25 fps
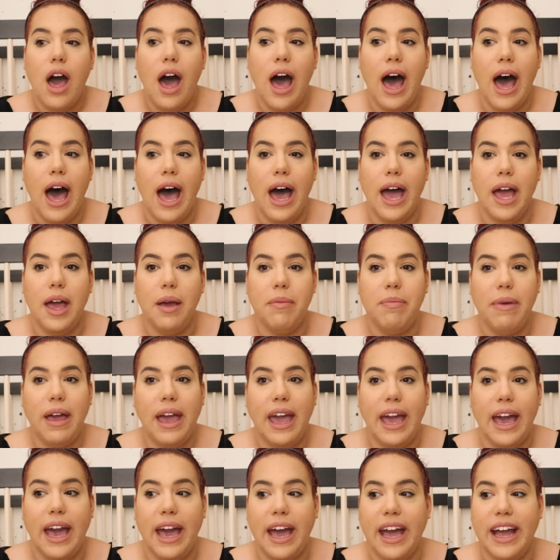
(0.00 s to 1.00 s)

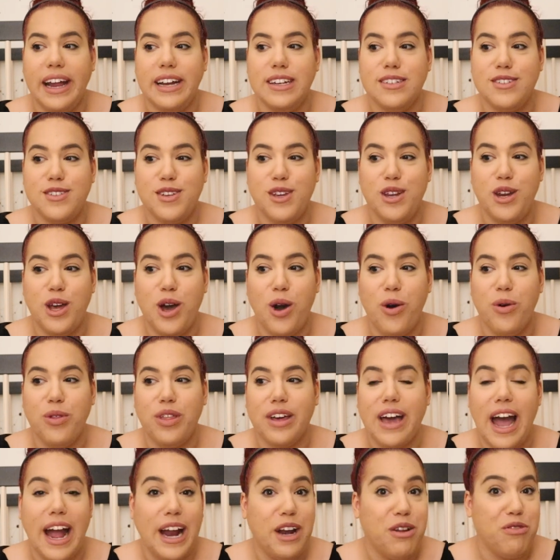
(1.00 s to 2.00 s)
and, you know,
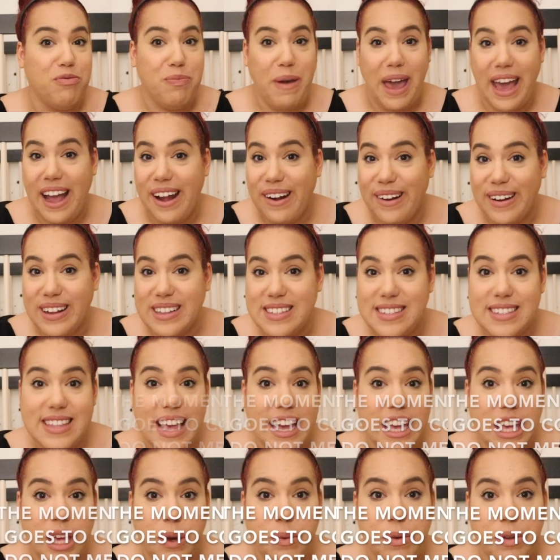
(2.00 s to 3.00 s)
the kind of parents
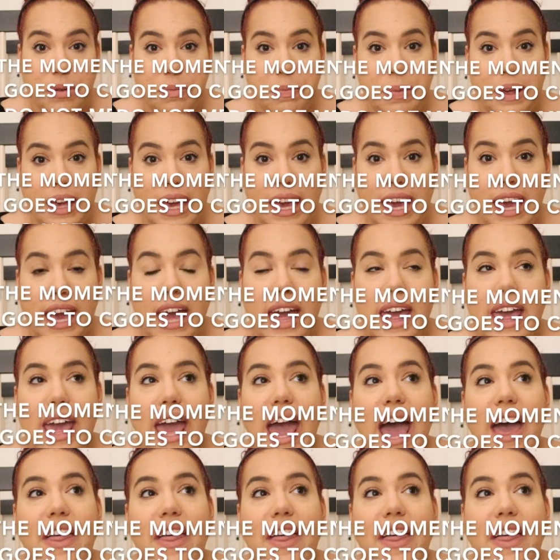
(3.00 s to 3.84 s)
that you would be.